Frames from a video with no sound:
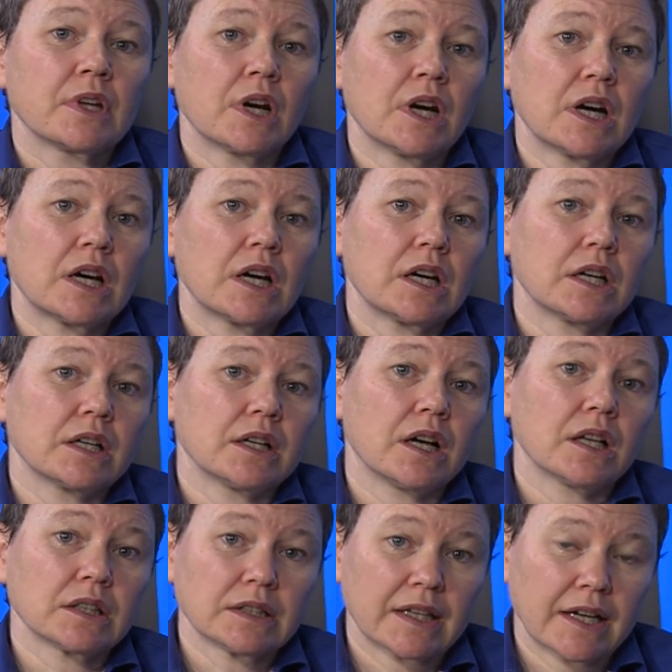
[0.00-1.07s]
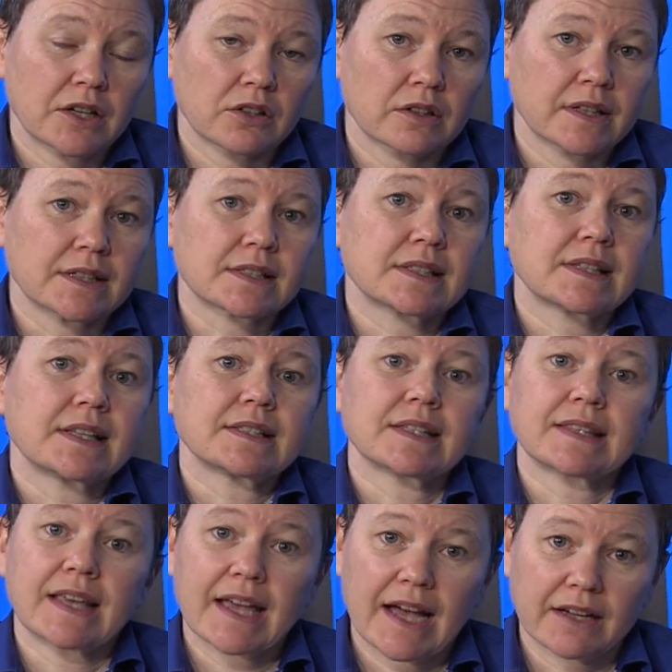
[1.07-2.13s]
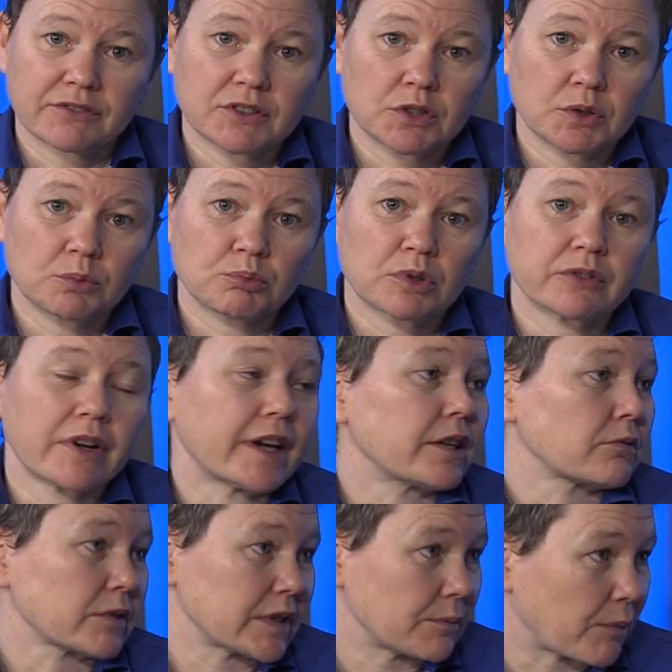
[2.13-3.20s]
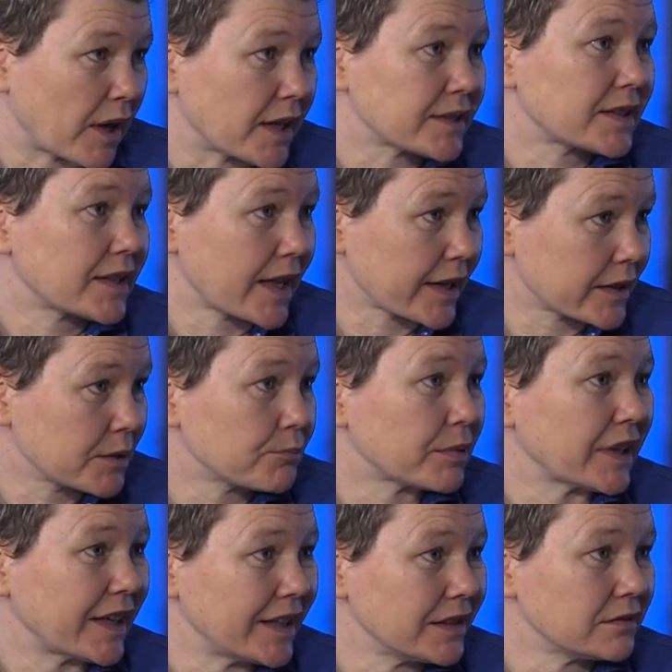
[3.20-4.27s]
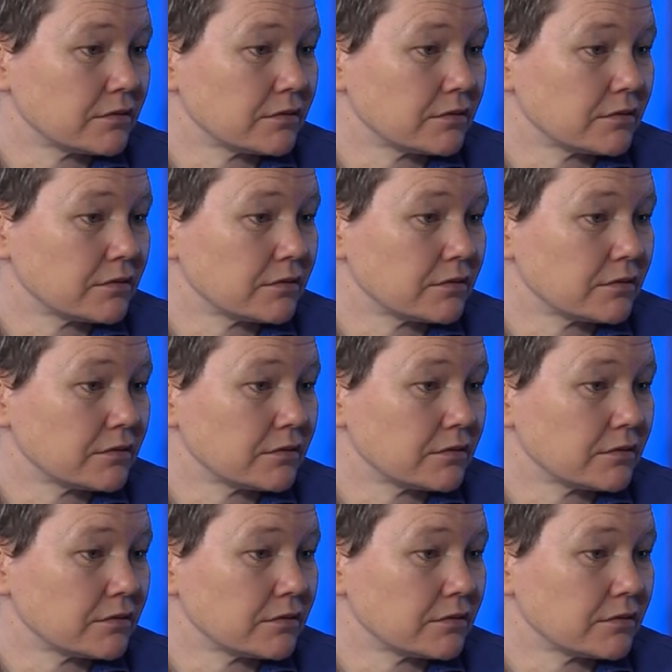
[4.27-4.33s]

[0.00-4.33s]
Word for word: a letter that says that they have to provide a response to that complaint,